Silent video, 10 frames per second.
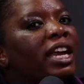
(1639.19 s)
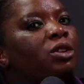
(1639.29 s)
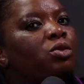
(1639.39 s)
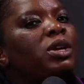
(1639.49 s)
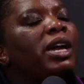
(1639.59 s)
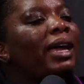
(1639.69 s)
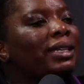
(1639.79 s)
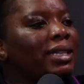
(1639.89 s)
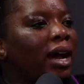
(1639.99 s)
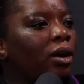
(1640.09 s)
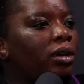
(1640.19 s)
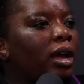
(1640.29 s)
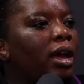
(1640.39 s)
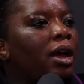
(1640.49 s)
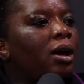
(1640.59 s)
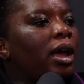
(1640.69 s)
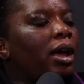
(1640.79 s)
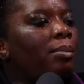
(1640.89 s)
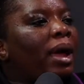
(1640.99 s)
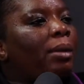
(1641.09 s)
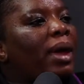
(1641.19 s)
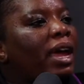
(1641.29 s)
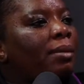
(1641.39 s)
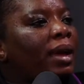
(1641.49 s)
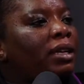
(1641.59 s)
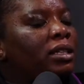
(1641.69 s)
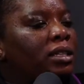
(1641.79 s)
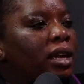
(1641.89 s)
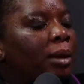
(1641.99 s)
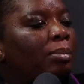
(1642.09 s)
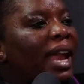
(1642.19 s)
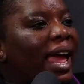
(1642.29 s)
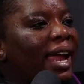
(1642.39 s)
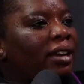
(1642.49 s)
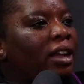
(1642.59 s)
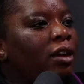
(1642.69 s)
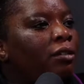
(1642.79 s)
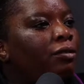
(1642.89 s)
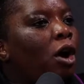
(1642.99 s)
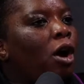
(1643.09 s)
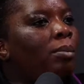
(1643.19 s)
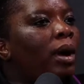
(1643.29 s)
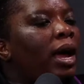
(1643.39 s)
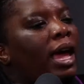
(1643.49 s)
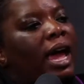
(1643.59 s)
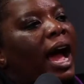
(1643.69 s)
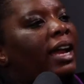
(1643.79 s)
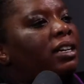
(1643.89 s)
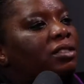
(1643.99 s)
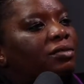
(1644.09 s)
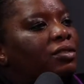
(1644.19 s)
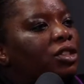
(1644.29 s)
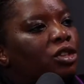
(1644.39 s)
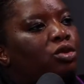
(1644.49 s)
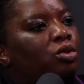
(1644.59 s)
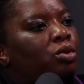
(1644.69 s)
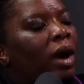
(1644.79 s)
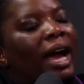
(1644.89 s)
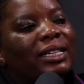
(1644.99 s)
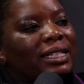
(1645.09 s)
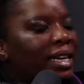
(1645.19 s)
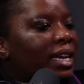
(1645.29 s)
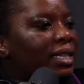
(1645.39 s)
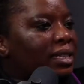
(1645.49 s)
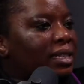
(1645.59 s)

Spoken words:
Can we cut down my payment plan from 150 to 100 rands?